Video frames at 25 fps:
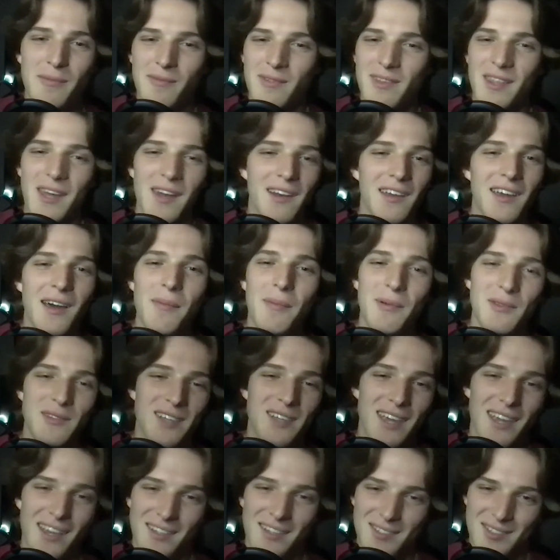without a couple
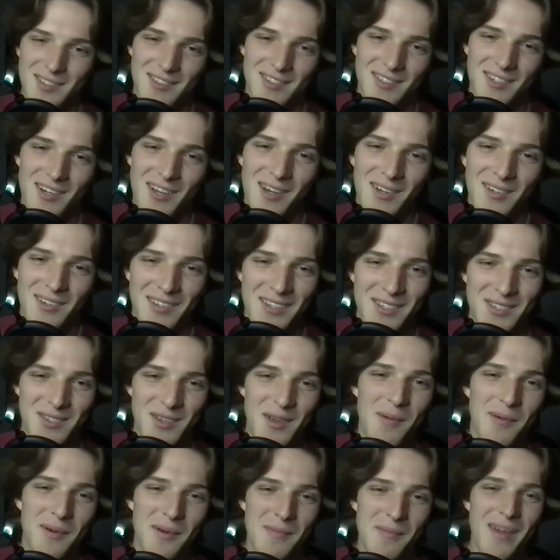takes, you know. And so I'm
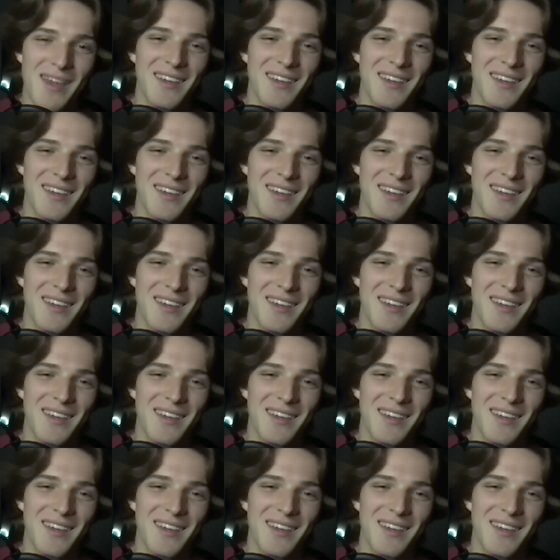gonna make